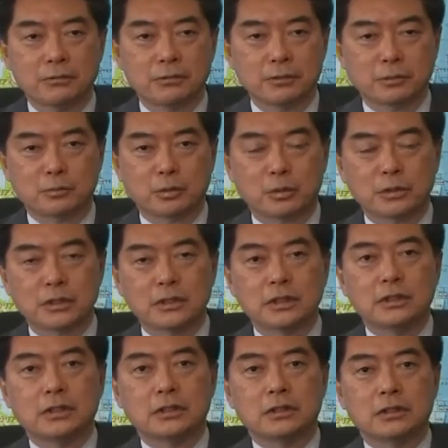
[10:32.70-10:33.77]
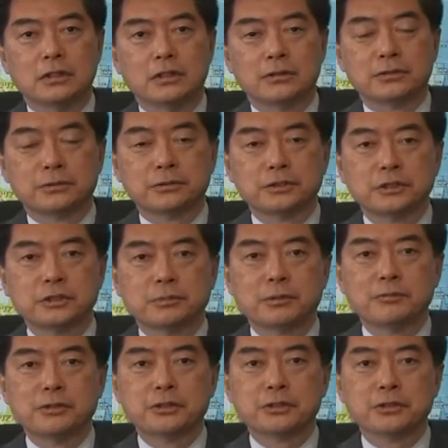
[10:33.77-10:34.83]
Furthermore, through this
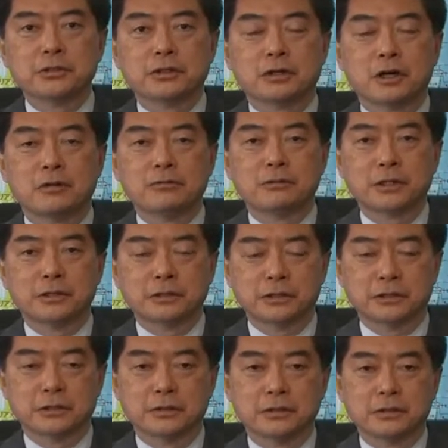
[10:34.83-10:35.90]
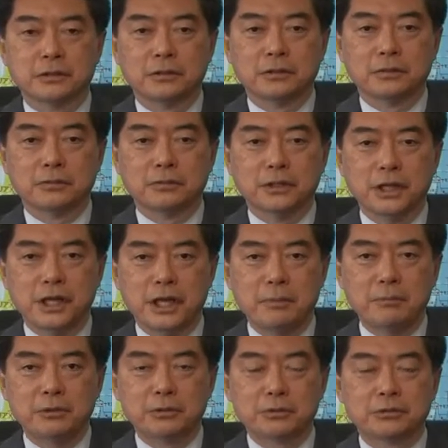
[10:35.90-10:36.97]
provision of funding, we
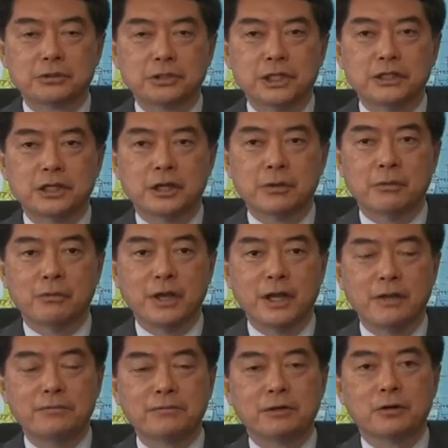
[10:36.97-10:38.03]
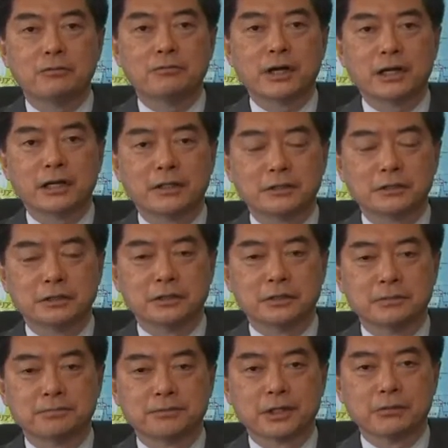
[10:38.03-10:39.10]
aim to create a wave of financing
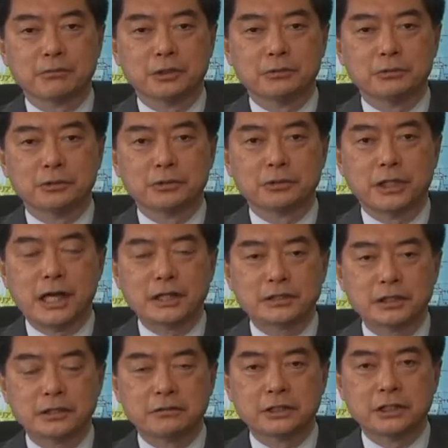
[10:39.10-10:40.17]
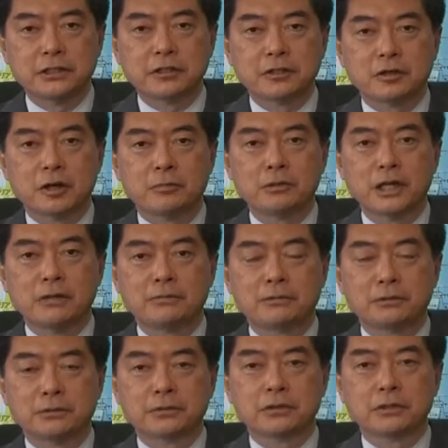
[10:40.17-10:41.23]
which will accelerate corporate
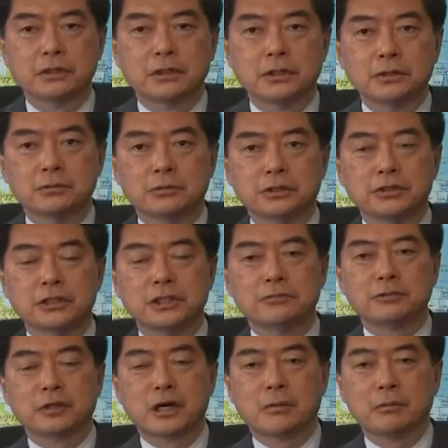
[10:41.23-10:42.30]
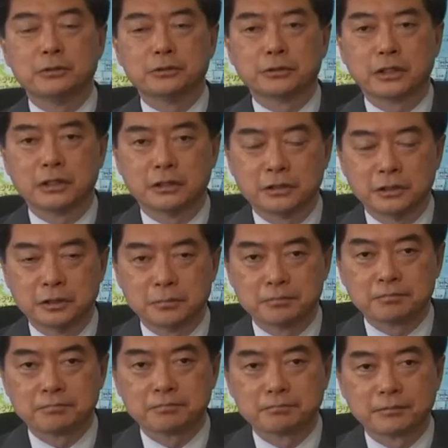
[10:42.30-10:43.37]
efforts to achieve carbon neutrality.
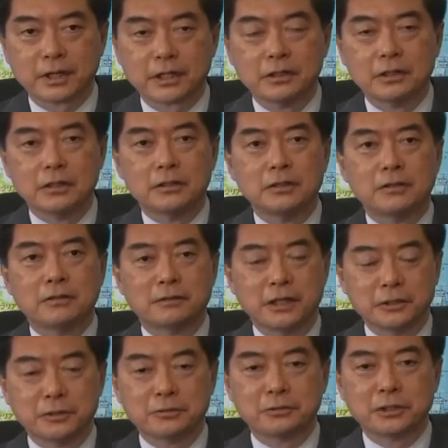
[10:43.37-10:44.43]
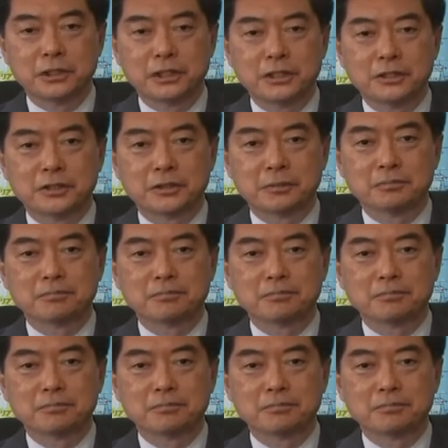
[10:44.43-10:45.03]
Thank you for your attention.